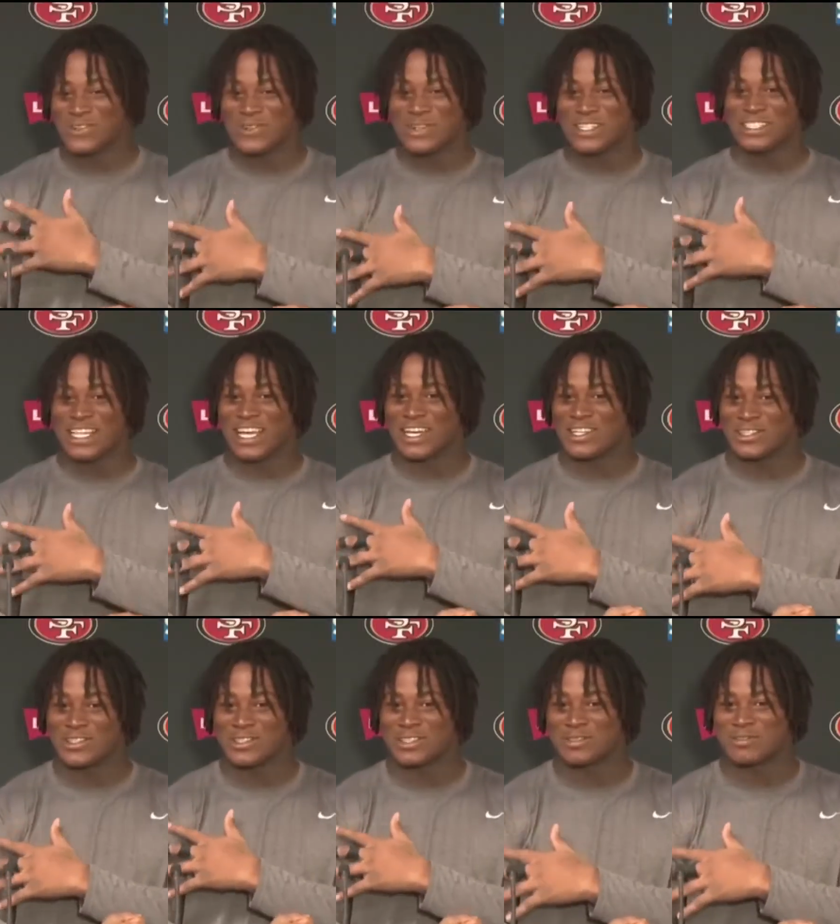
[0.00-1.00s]
After
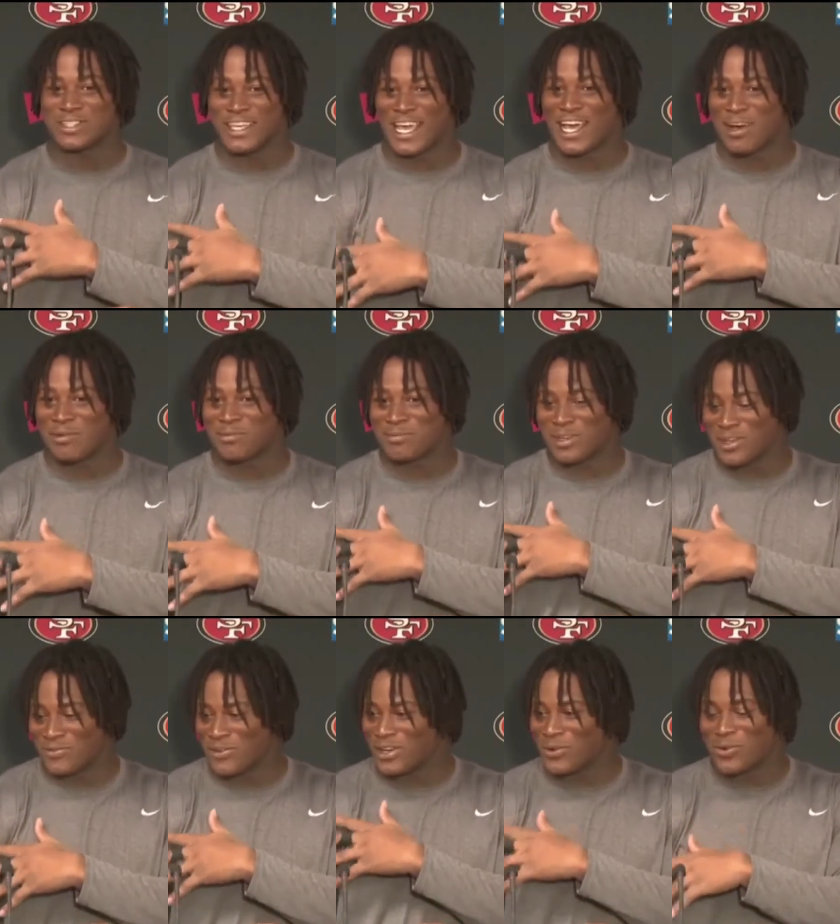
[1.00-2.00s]
today's hearing,
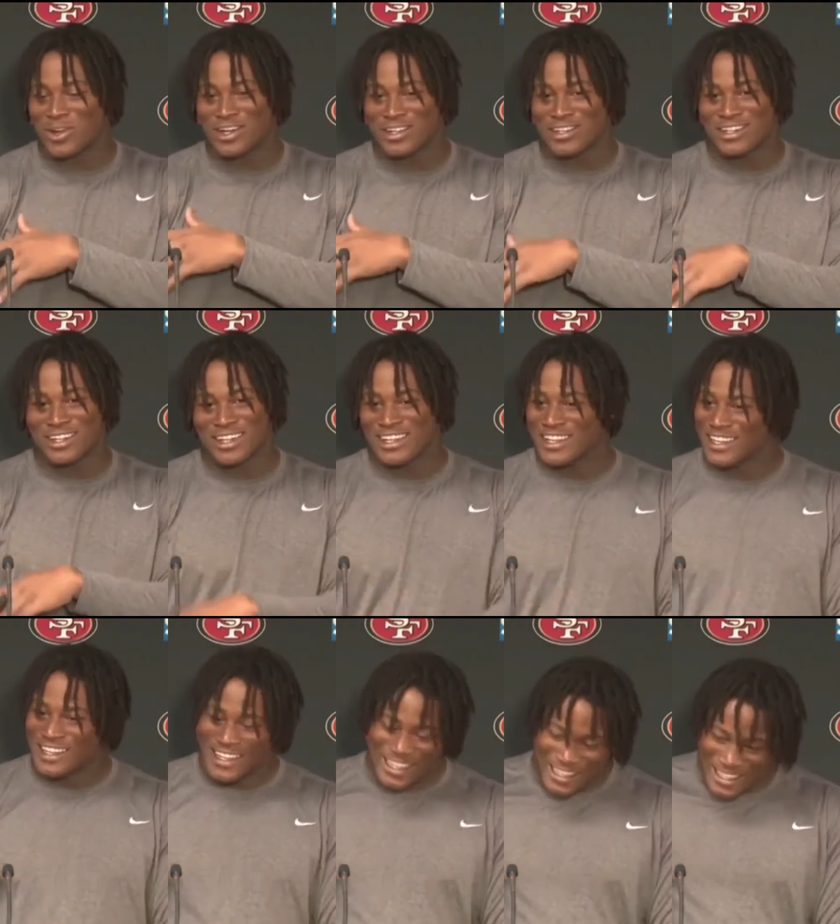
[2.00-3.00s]
prosecutors explained
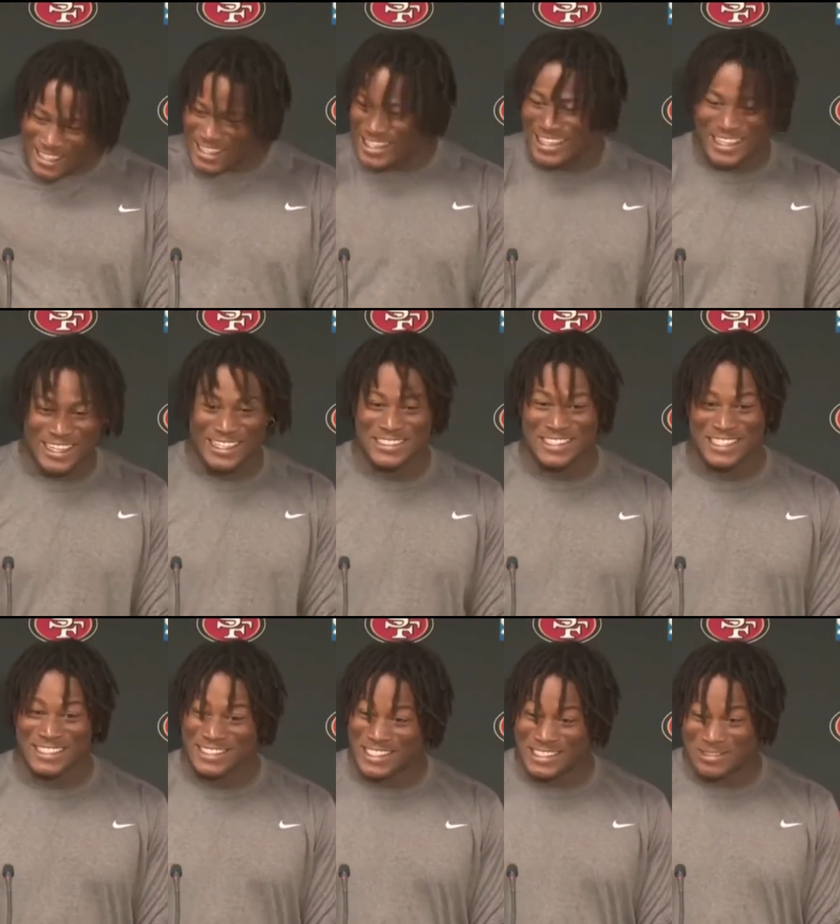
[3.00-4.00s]
why an alleged victim
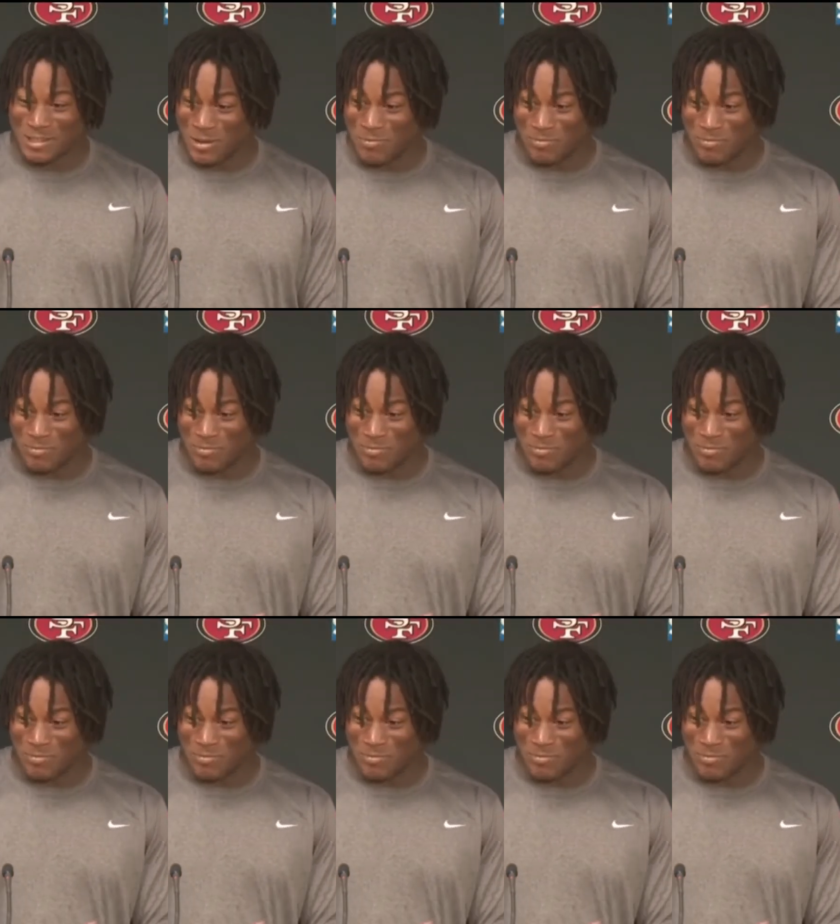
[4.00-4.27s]
changing her